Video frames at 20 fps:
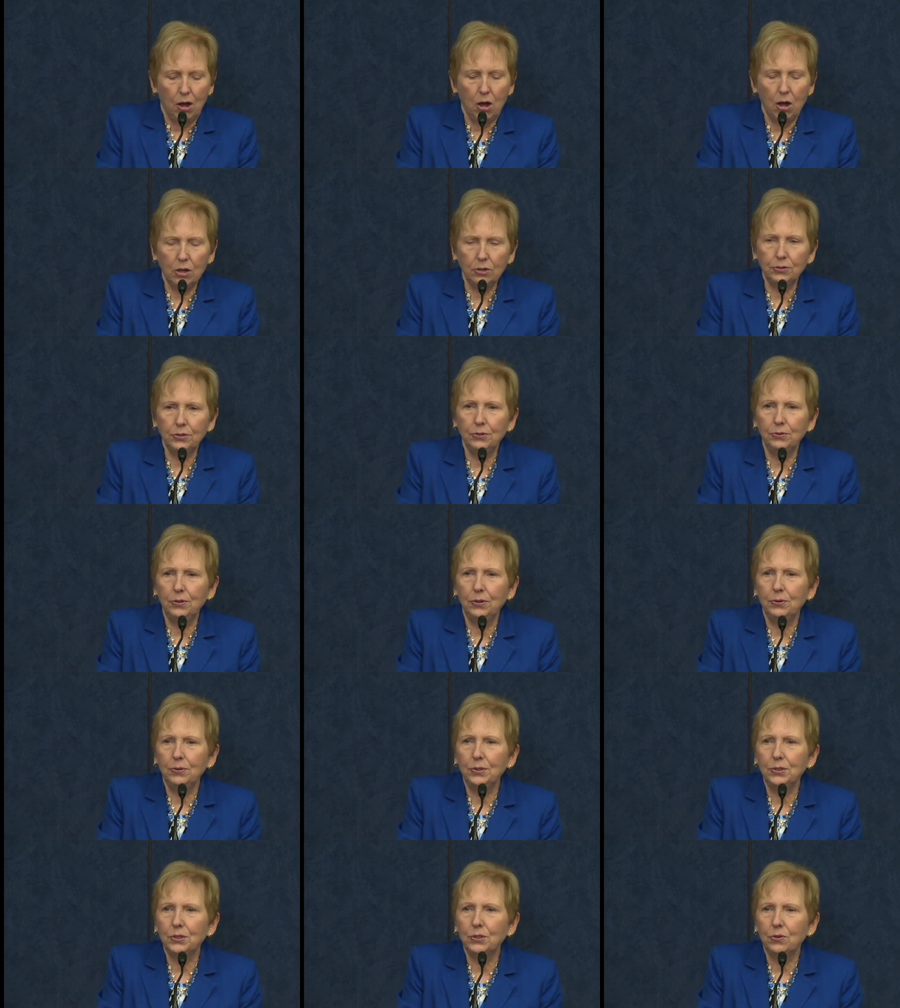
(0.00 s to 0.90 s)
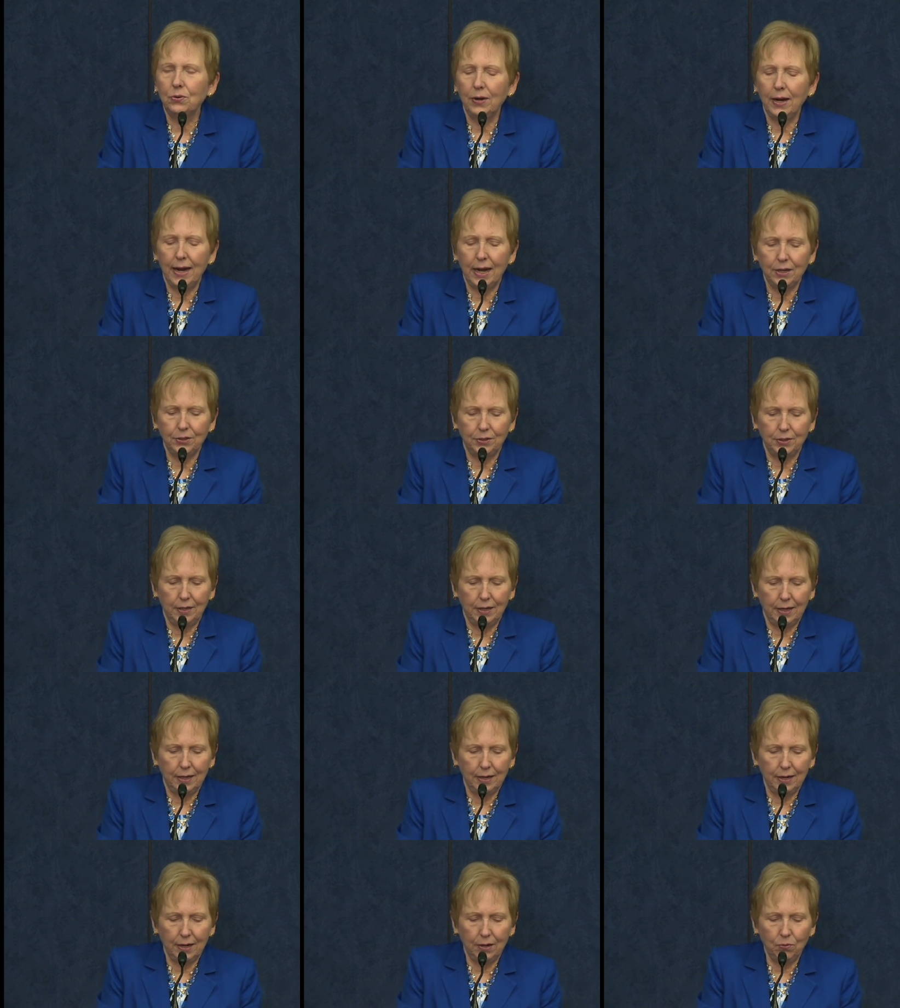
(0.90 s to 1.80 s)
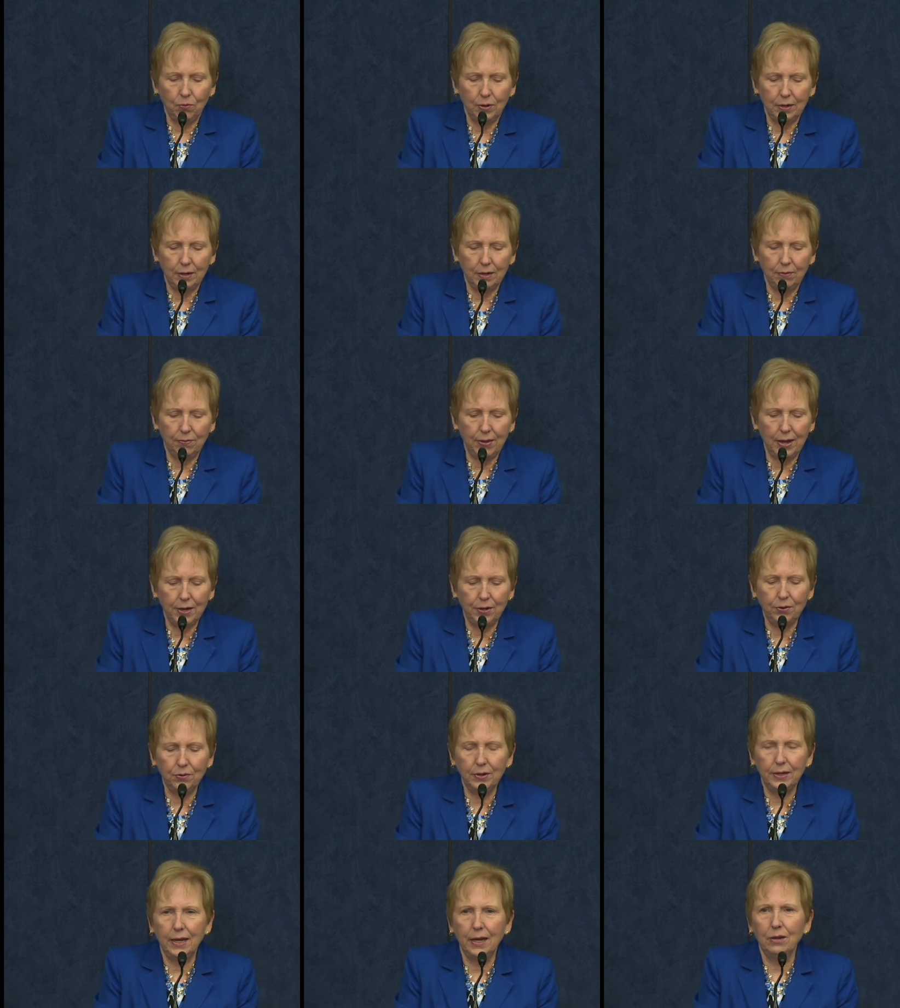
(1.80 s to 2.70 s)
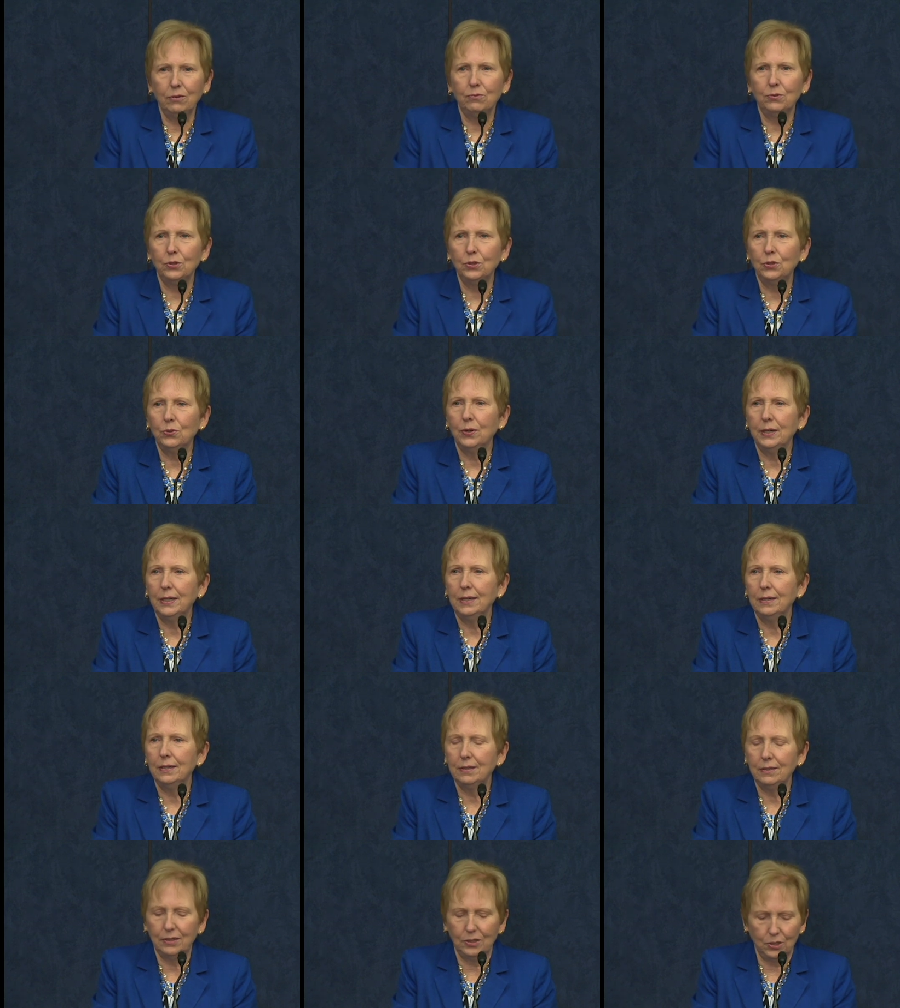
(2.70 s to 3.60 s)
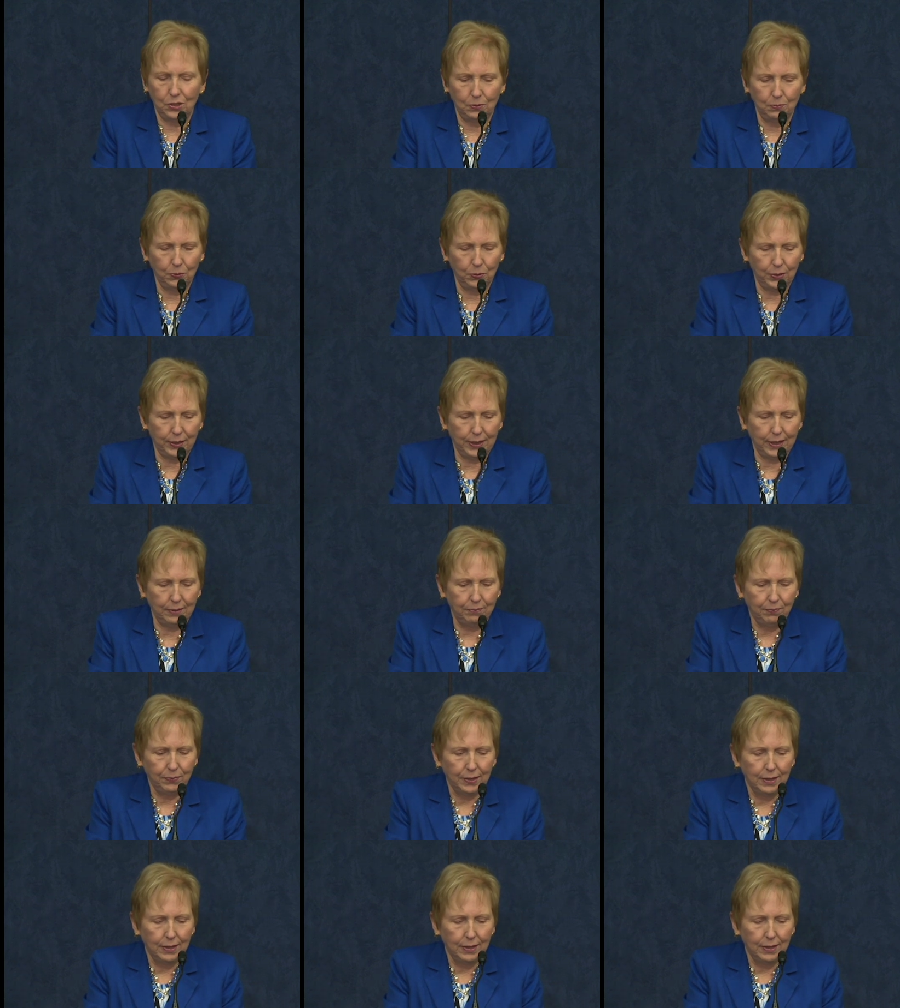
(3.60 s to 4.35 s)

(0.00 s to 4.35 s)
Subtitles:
also known as CRASH. And I want to thank you again for joining us this morning.